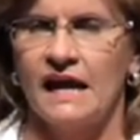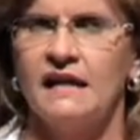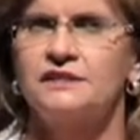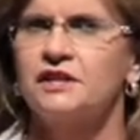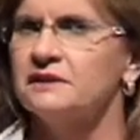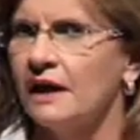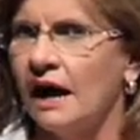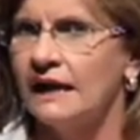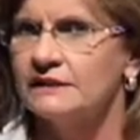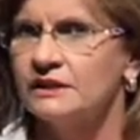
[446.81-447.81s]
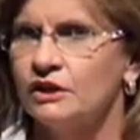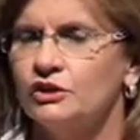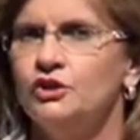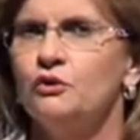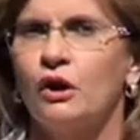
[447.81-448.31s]
and tonight
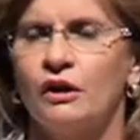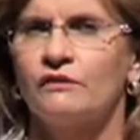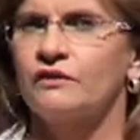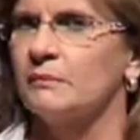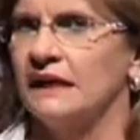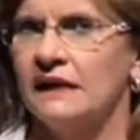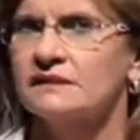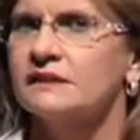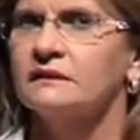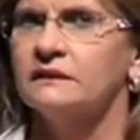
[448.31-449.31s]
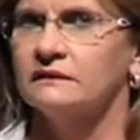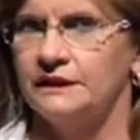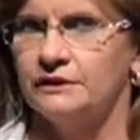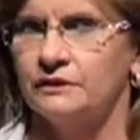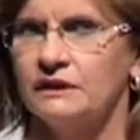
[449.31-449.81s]
you heard from an excellent
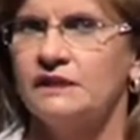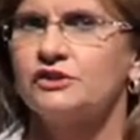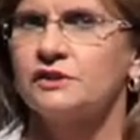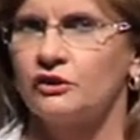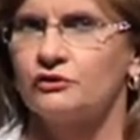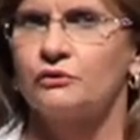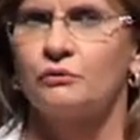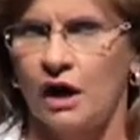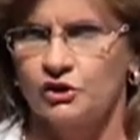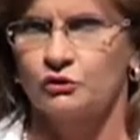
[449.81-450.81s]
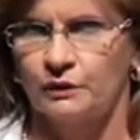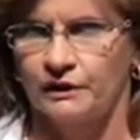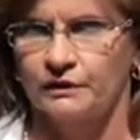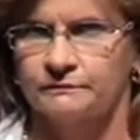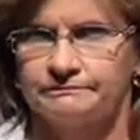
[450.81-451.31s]
leader in Senator Roger
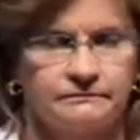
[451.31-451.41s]
Wicker.